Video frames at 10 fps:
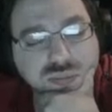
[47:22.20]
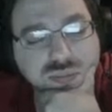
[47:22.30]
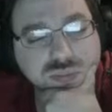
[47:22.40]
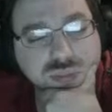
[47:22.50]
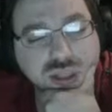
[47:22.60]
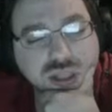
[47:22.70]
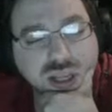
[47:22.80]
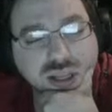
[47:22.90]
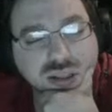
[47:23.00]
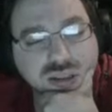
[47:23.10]
But
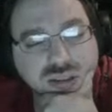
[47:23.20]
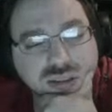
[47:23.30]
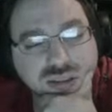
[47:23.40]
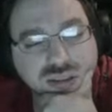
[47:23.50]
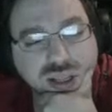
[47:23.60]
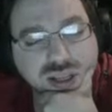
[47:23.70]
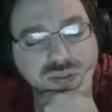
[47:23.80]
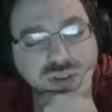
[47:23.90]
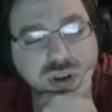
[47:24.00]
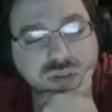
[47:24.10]
like
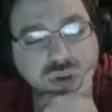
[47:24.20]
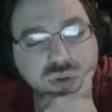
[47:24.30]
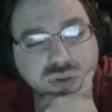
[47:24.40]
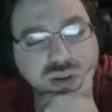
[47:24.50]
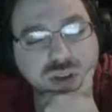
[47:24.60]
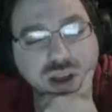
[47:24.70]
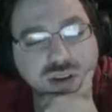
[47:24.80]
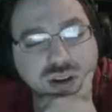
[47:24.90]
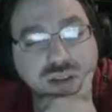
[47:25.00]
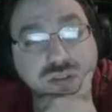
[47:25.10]
if
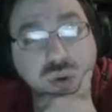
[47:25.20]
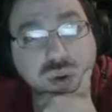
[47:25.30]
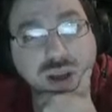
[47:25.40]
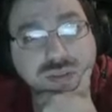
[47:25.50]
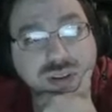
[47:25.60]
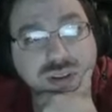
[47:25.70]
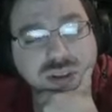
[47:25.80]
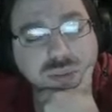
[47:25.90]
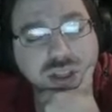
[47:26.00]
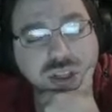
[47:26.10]
you have a
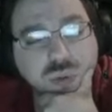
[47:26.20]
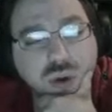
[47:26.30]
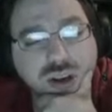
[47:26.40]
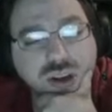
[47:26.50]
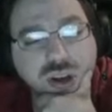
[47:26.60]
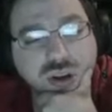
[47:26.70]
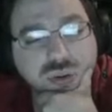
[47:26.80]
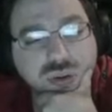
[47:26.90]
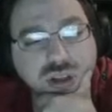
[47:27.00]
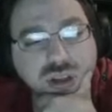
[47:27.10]
something that you want to
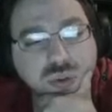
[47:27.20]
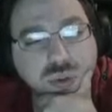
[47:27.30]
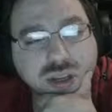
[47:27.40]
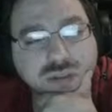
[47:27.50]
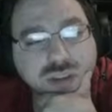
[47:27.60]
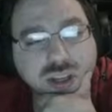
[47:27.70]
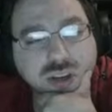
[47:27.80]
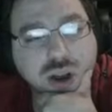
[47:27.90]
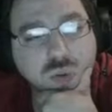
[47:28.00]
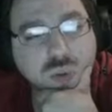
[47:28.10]
know, we can
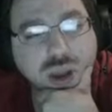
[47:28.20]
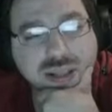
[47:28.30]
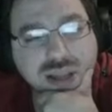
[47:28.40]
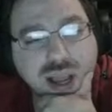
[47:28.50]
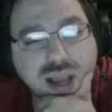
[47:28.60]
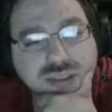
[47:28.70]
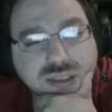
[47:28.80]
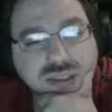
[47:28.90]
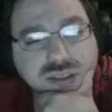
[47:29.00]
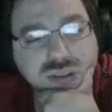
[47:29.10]
figure out a way to ask
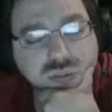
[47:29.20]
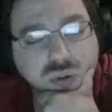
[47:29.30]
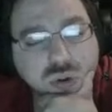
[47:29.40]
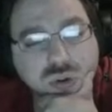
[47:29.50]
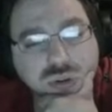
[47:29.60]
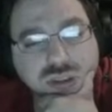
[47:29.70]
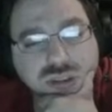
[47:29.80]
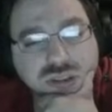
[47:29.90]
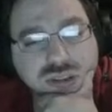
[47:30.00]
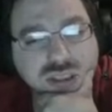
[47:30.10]
it to roll
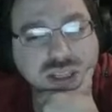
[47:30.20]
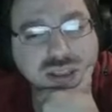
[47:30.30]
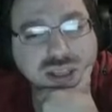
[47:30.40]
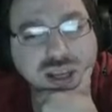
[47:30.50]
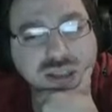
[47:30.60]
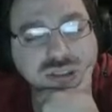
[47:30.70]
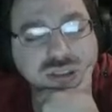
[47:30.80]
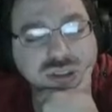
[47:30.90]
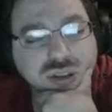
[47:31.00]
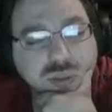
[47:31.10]
to get the answer.
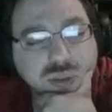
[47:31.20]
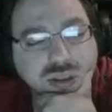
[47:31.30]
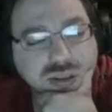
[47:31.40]
You know what I mean?